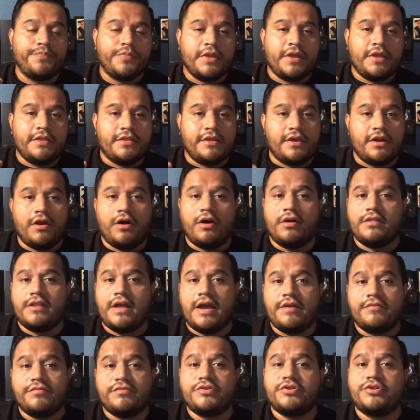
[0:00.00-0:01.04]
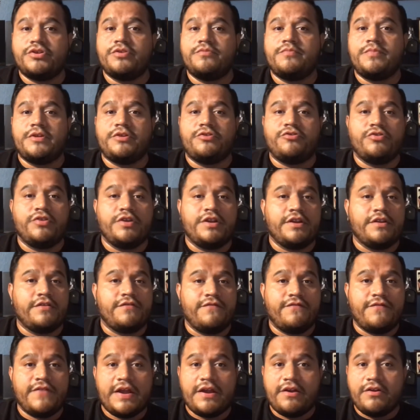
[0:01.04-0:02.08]
that all lives should be treated
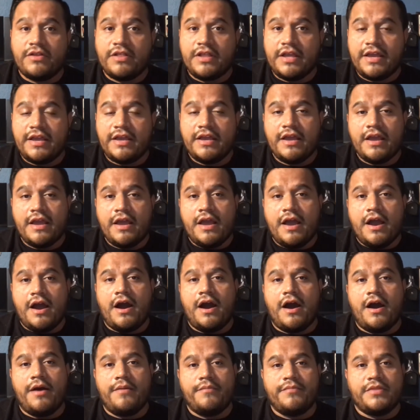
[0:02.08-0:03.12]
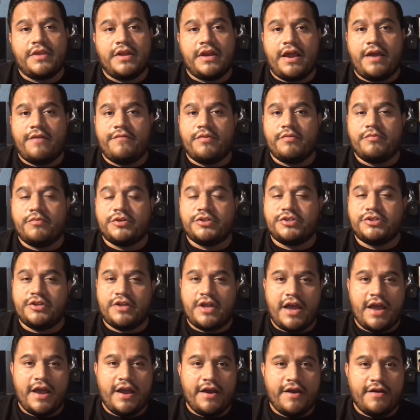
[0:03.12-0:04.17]
fairly. That everyone should
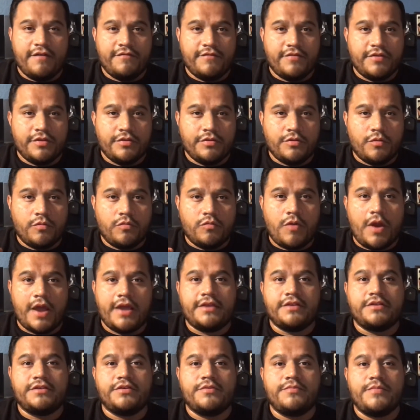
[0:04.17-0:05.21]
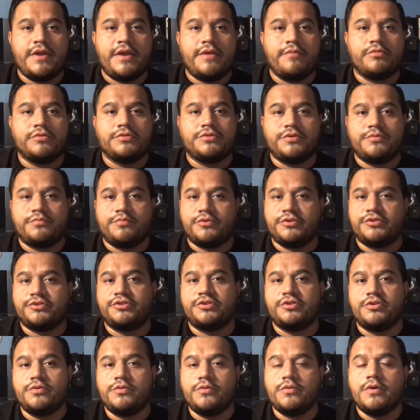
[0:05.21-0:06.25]
have the right to be able to
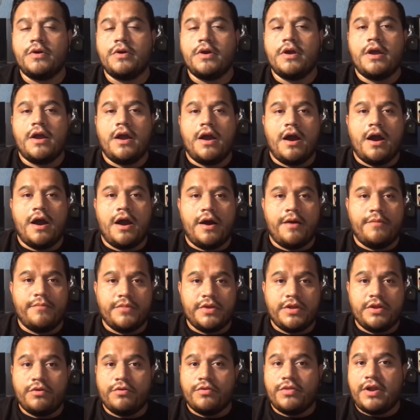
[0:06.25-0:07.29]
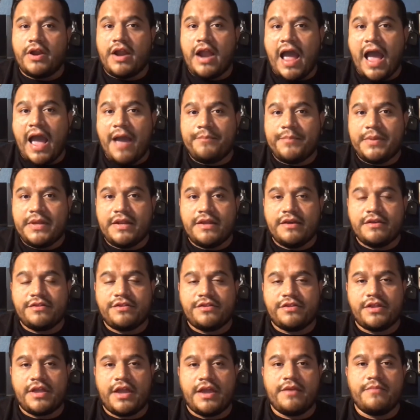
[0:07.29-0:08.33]
pursue, their
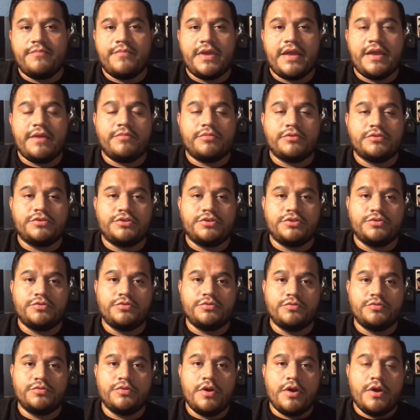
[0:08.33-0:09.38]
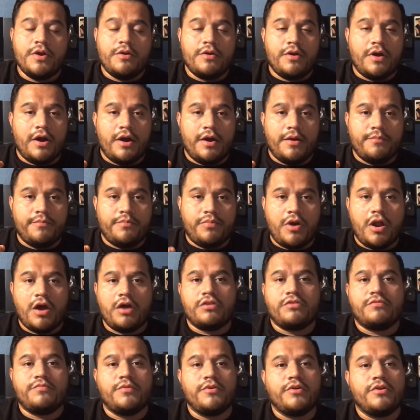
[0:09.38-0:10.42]
happiness and be able to
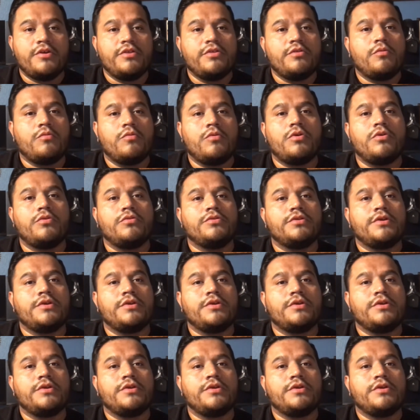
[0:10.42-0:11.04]
prosper in the world.